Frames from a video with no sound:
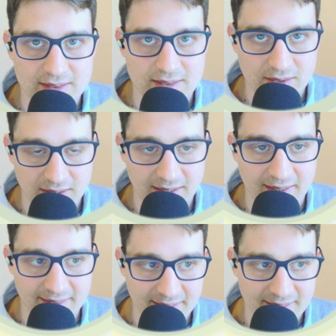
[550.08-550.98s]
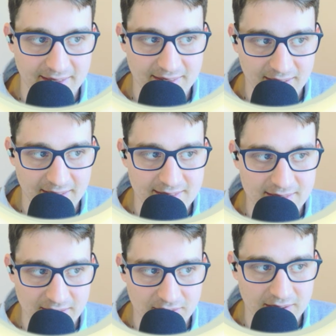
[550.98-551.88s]
the client ID and client
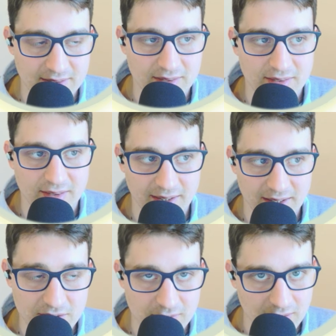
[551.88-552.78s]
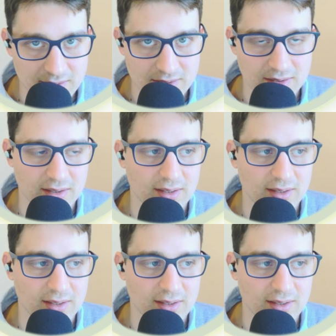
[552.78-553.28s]
secret credentials